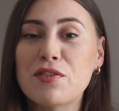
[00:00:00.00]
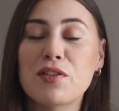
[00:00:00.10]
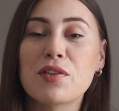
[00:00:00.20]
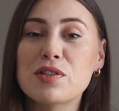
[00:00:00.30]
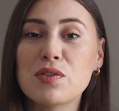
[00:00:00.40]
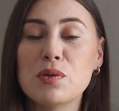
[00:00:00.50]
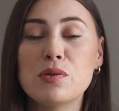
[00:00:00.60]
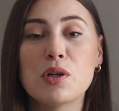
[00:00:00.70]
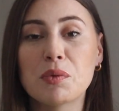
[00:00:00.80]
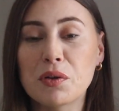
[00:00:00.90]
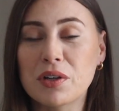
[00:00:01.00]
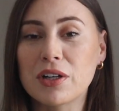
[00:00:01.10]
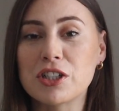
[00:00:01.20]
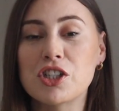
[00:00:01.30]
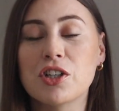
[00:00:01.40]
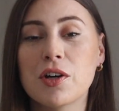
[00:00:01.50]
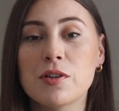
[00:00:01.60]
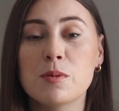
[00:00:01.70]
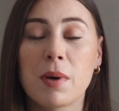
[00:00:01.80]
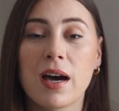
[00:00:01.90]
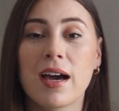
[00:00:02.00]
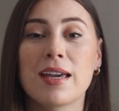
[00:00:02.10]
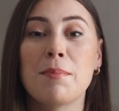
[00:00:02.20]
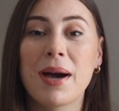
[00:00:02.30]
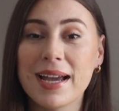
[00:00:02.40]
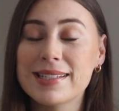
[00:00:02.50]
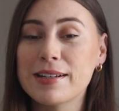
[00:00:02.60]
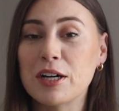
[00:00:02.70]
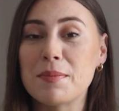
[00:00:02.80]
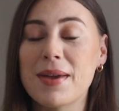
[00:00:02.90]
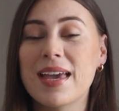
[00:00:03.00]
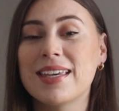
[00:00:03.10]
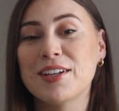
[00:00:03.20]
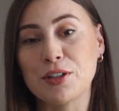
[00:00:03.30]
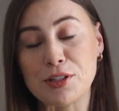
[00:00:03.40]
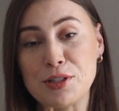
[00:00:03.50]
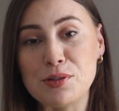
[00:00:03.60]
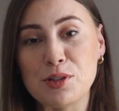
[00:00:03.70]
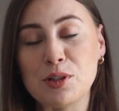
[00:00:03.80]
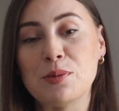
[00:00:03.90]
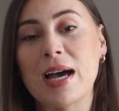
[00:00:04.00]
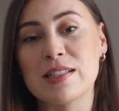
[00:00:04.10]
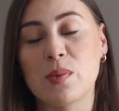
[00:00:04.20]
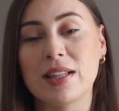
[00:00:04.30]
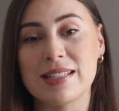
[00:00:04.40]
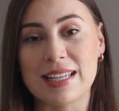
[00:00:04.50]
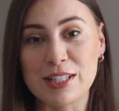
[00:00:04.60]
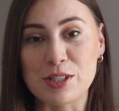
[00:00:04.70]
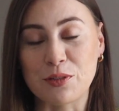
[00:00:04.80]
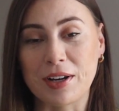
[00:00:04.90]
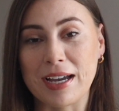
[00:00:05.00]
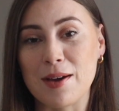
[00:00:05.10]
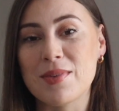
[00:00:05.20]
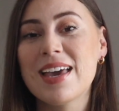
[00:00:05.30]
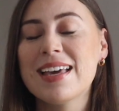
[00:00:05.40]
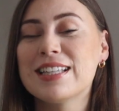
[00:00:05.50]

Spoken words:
For those of you who don't know her, she goes by Sarah Meg here on YouTube as well as Instagram.